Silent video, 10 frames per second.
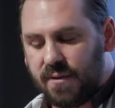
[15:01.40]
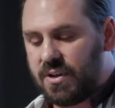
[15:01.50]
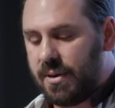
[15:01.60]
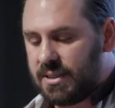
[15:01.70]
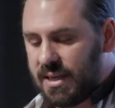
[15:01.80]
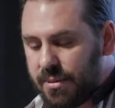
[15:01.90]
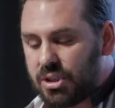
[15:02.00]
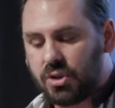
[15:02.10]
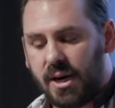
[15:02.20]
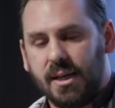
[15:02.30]
of
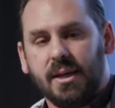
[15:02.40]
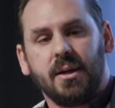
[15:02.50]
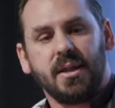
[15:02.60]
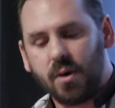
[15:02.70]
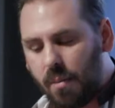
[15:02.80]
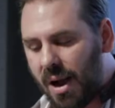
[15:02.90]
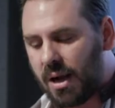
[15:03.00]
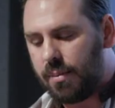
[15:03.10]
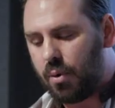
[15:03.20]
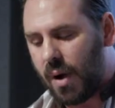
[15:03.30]
demonstrating their
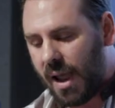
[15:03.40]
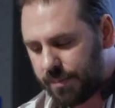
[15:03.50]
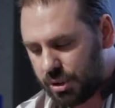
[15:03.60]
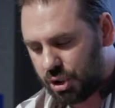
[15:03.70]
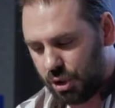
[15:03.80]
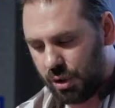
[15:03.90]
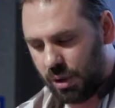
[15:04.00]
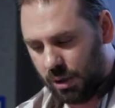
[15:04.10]
remarkable aptitude